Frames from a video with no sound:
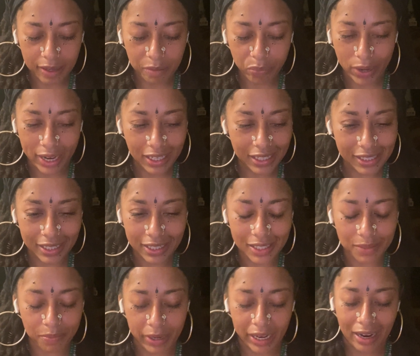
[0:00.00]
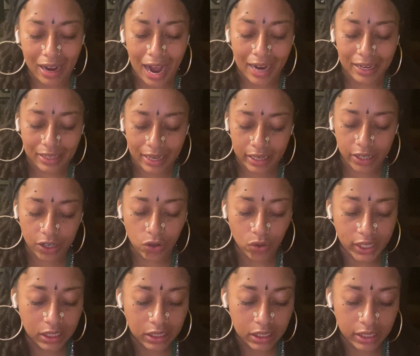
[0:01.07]
Pregnancy is being highlighted
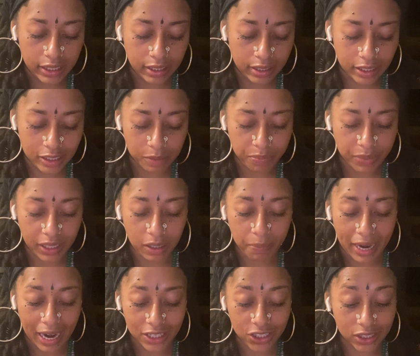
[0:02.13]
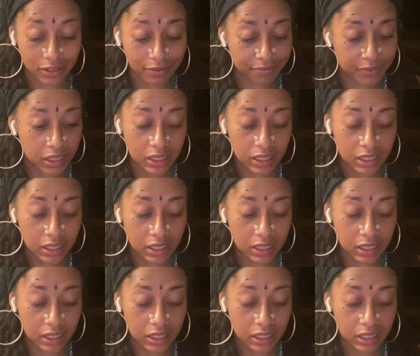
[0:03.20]
greatly here. There's big passion.